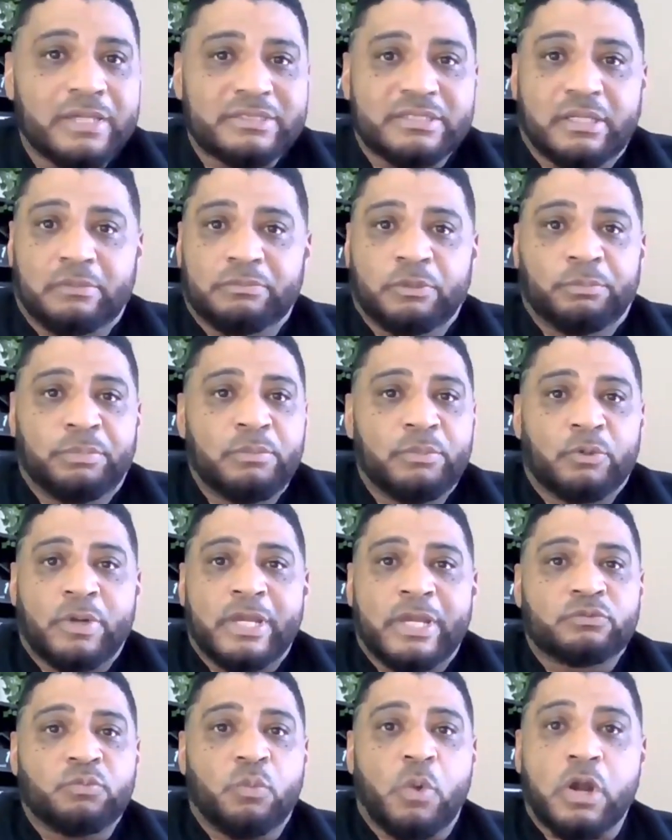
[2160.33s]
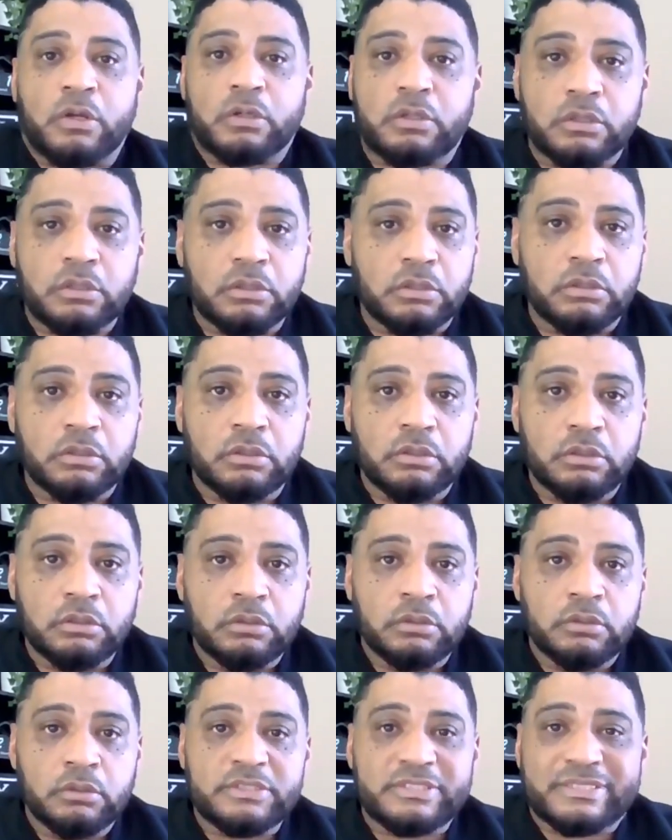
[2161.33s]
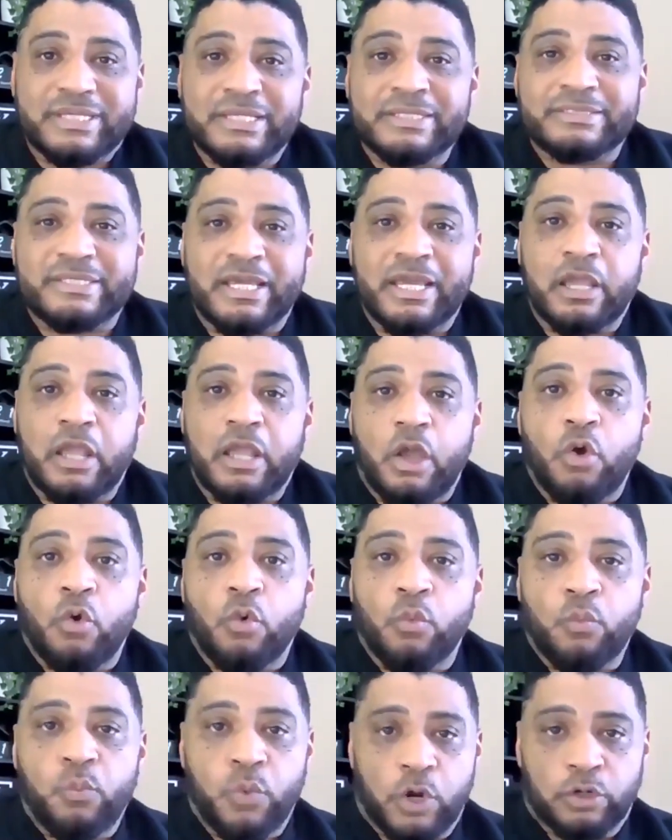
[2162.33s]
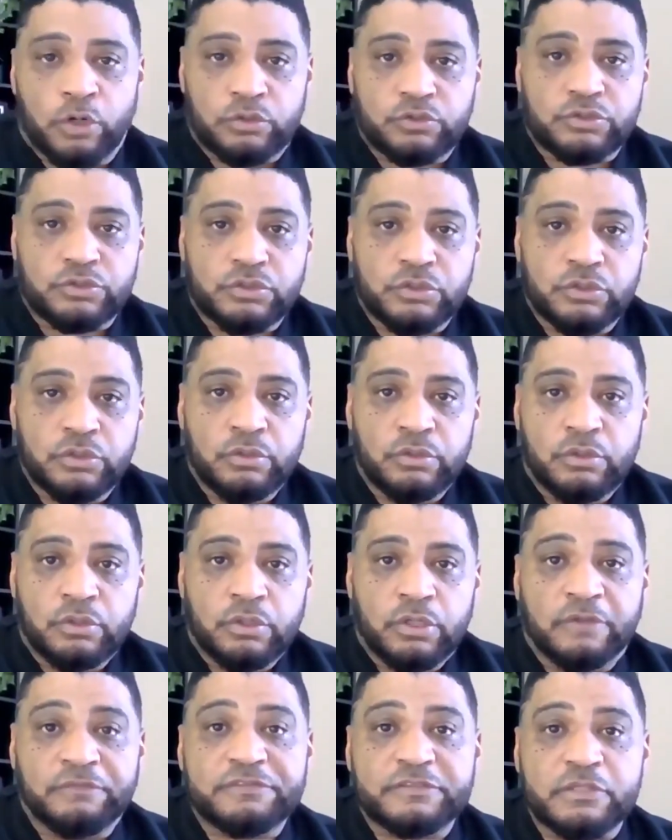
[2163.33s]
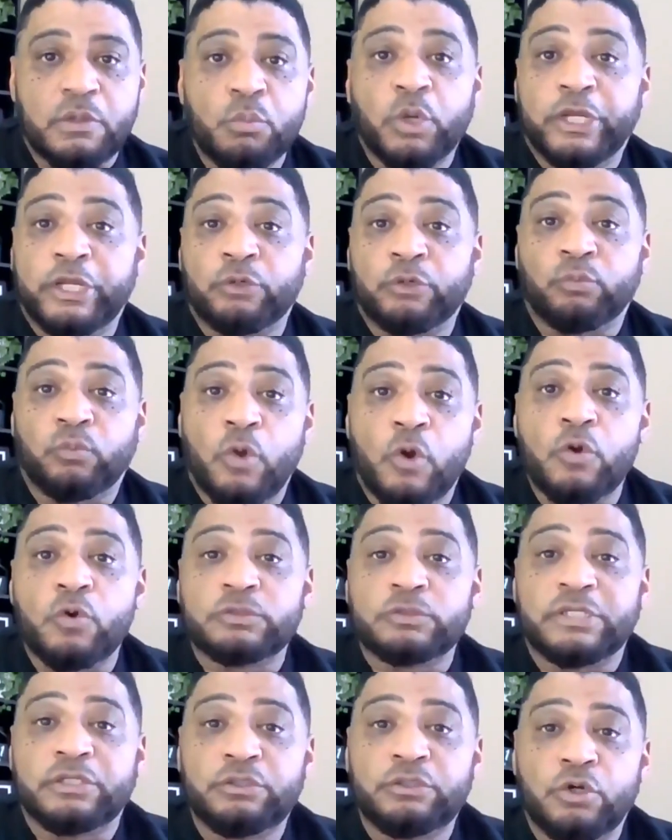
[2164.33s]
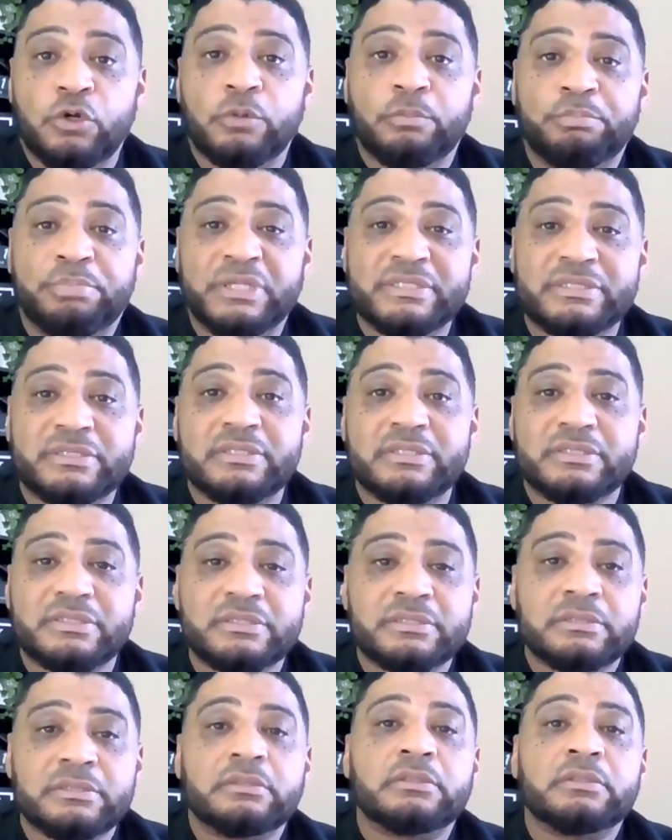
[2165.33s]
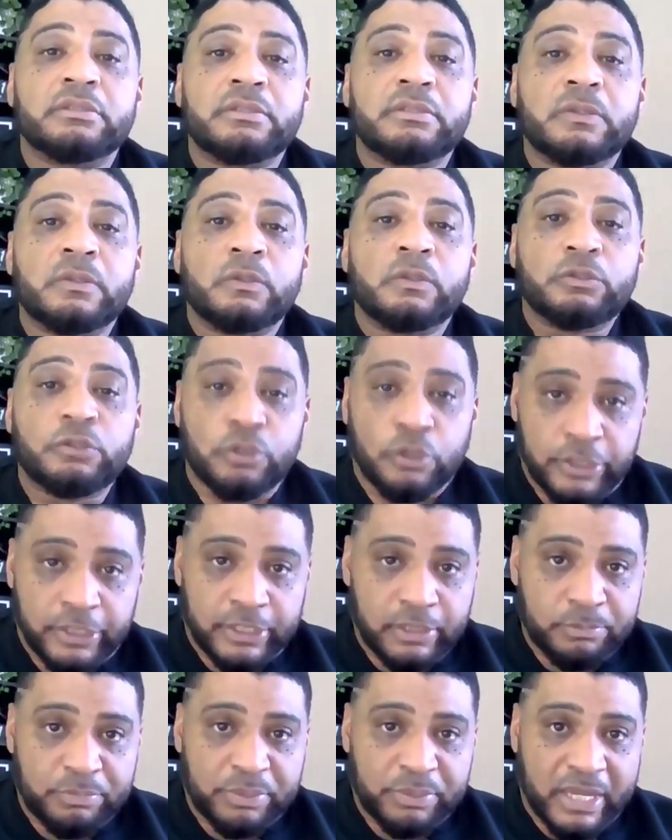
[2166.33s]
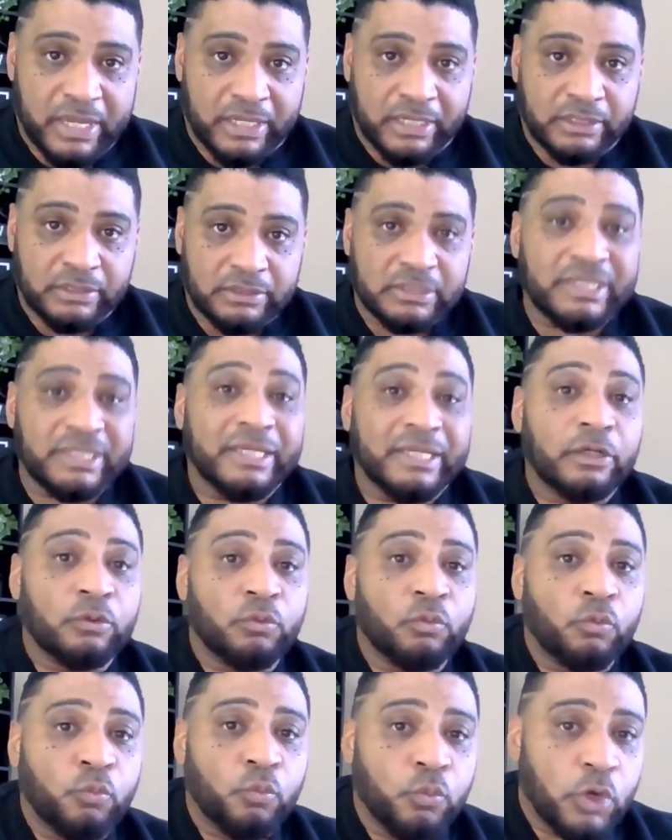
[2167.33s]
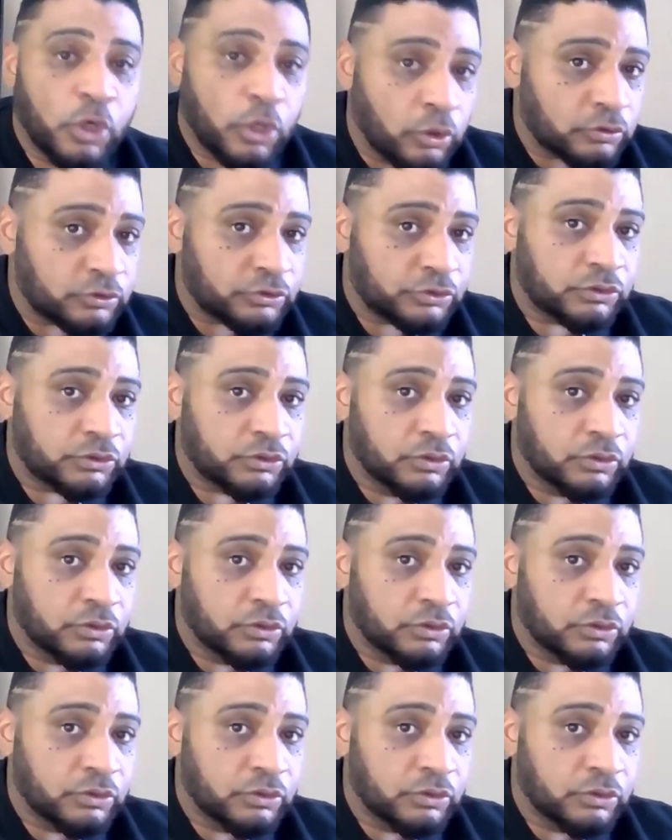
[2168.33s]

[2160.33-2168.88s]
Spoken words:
The boomerangs work. Skin Tech works. If someone enrolls in your business, you're going to get paid. It works.